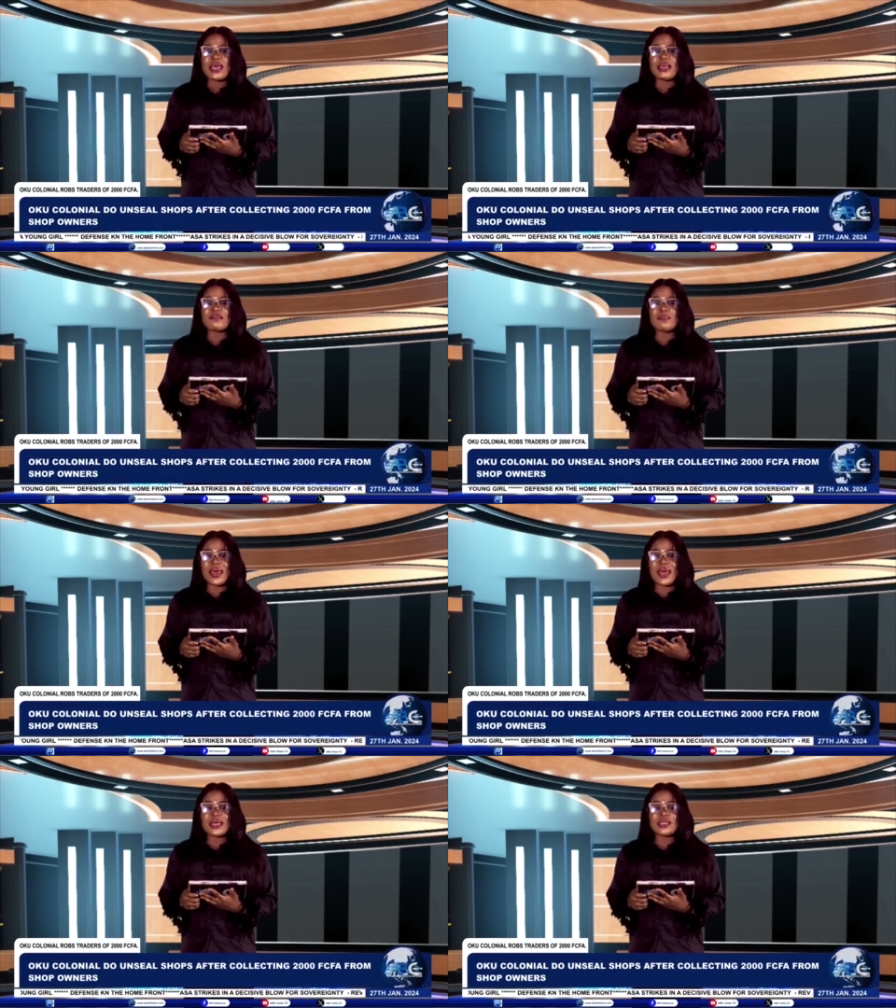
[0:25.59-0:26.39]
is
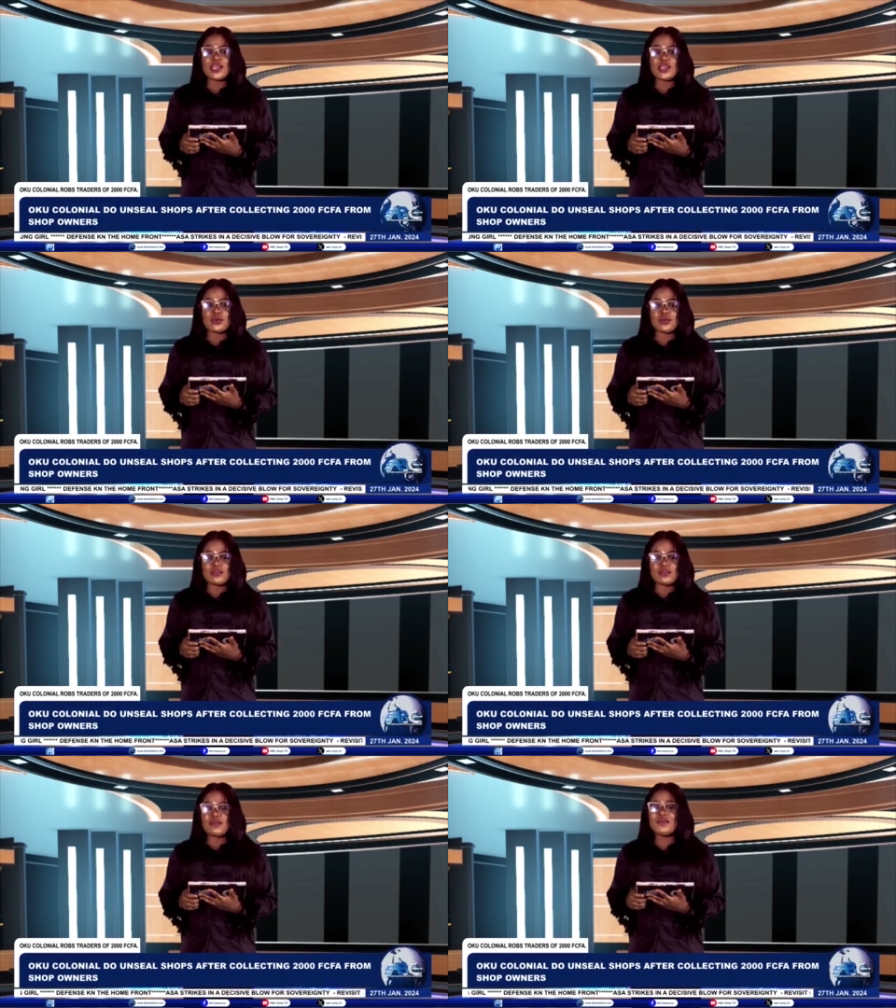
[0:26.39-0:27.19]
being
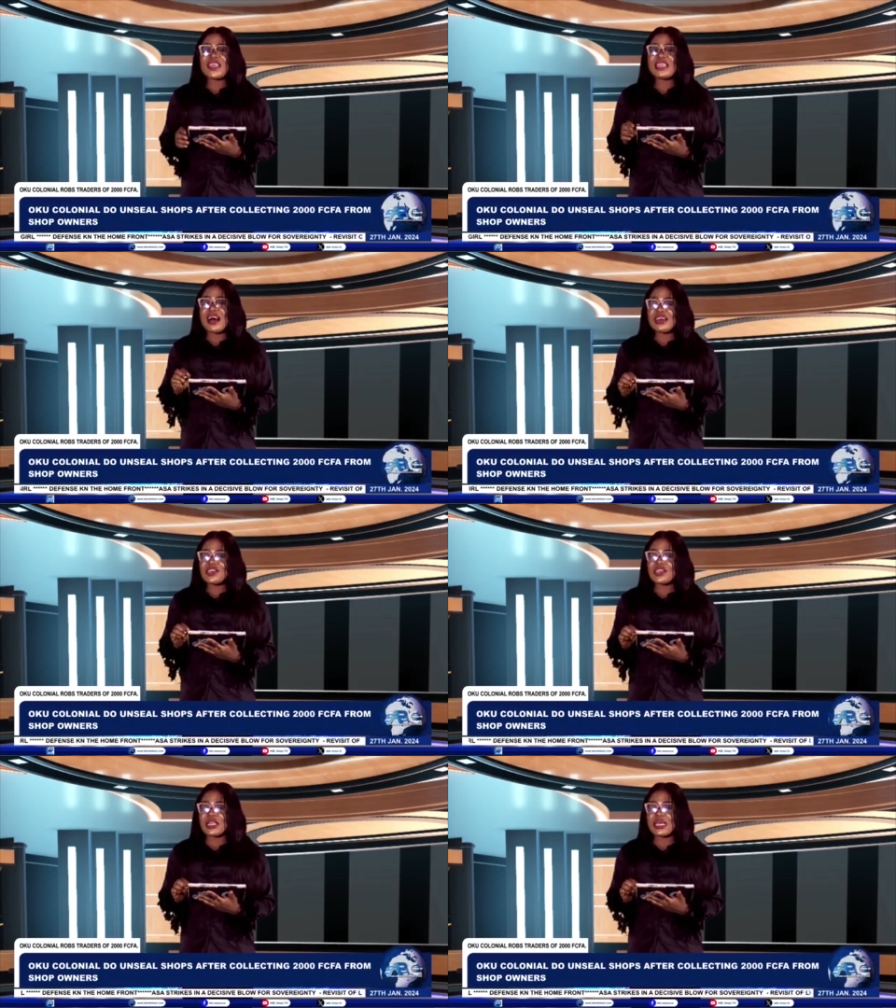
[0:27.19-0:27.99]
used to
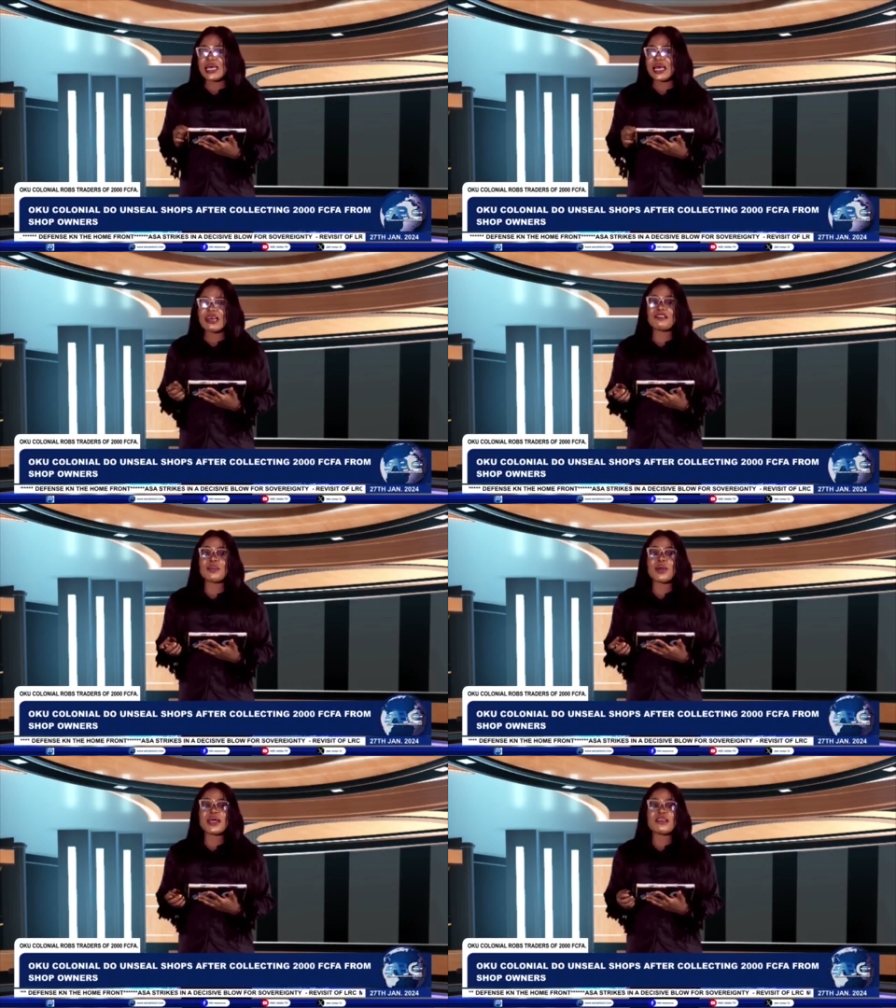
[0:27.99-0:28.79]
financially
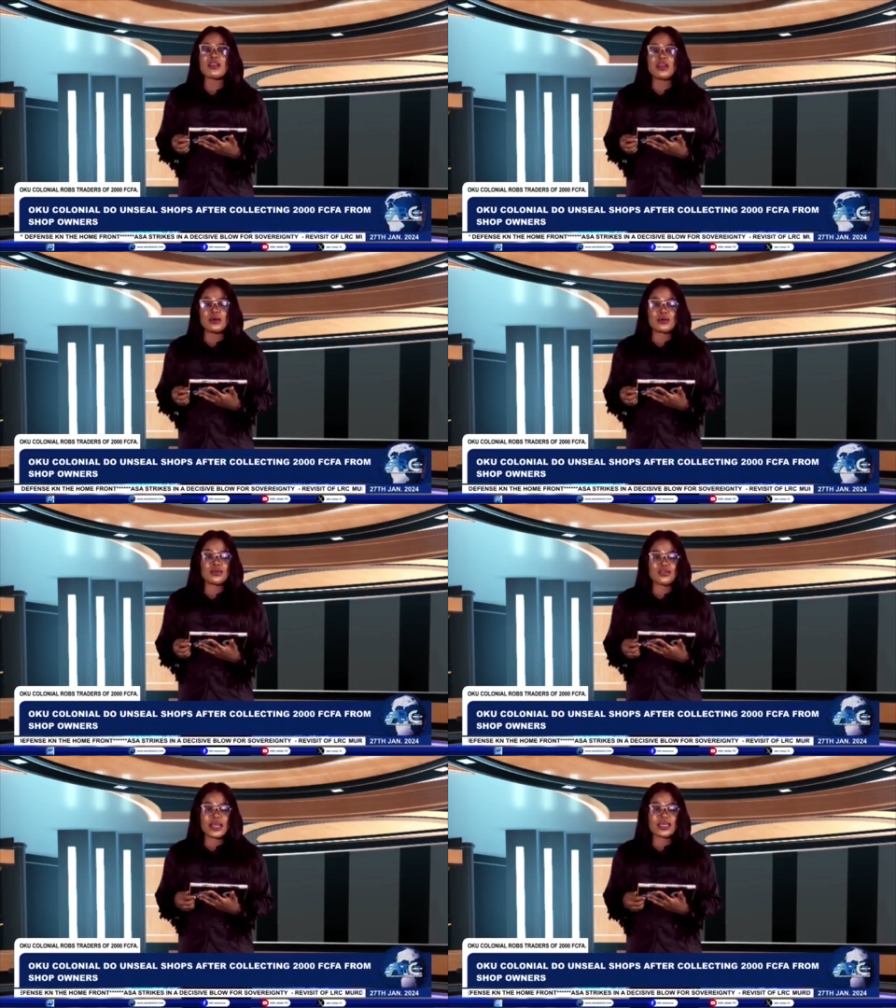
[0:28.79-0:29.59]
exploit
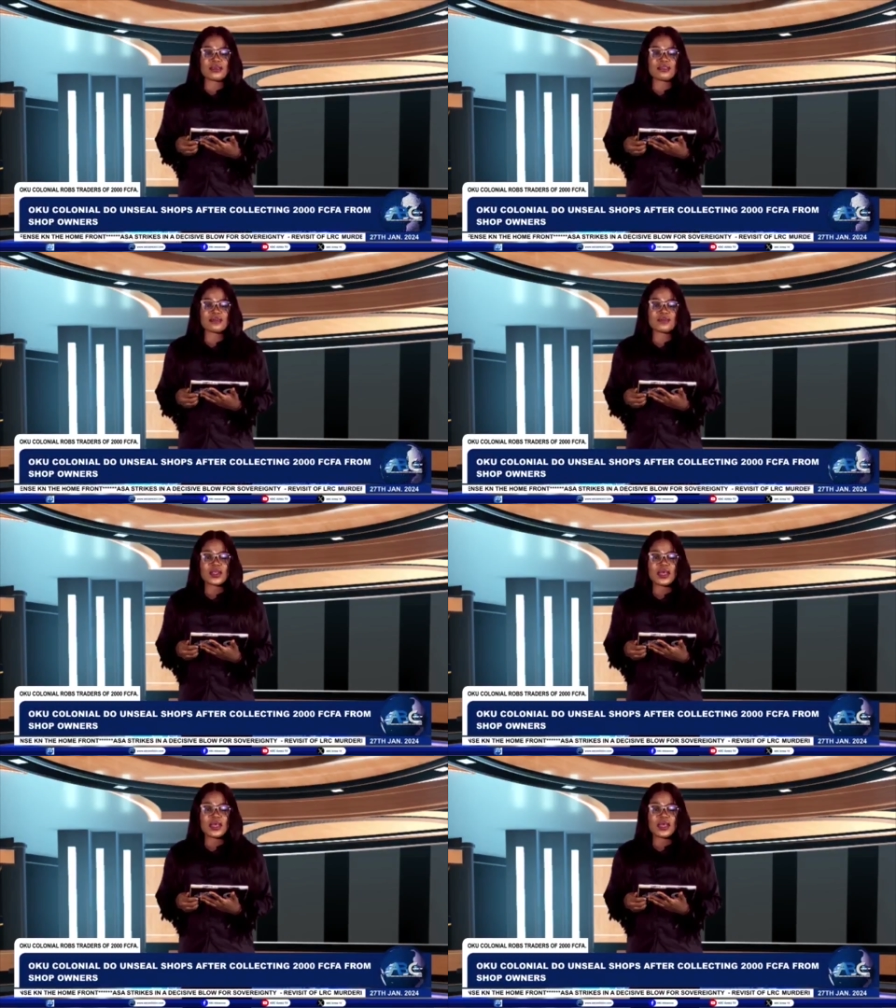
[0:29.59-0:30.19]
local traders.